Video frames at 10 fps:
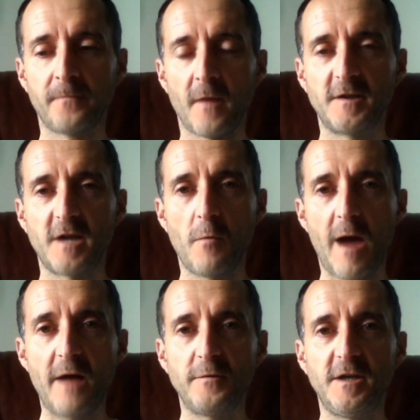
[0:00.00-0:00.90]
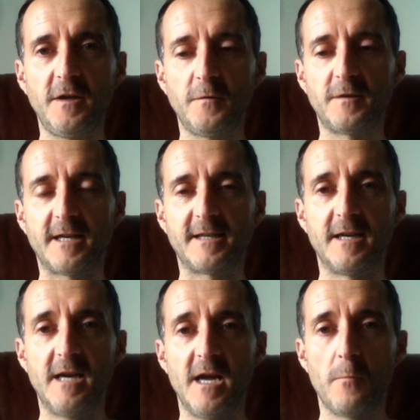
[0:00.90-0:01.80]
So how do you use this?
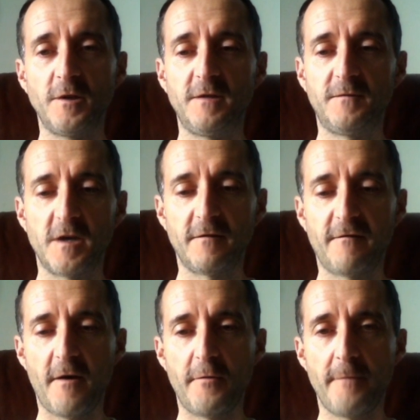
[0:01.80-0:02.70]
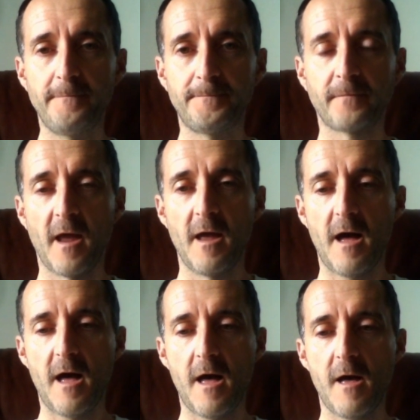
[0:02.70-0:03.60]
Once you've turned the phone on,
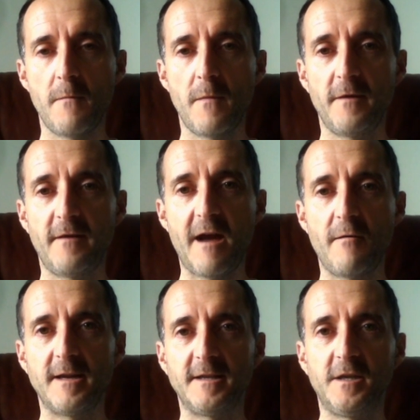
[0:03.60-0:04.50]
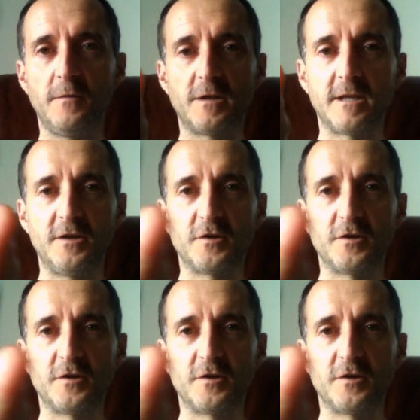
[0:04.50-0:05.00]
there is usually